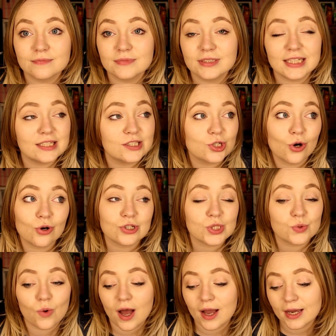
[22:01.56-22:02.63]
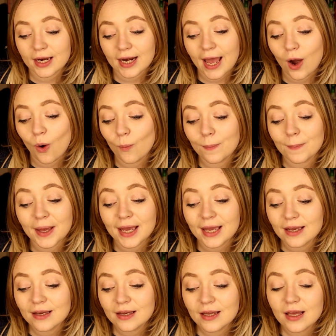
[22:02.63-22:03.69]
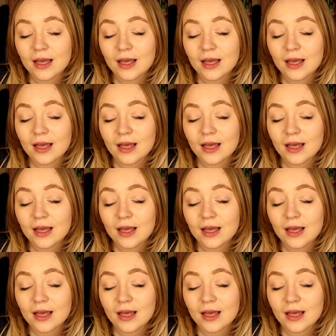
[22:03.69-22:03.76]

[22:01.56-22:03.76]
These doctors weren't going to help me.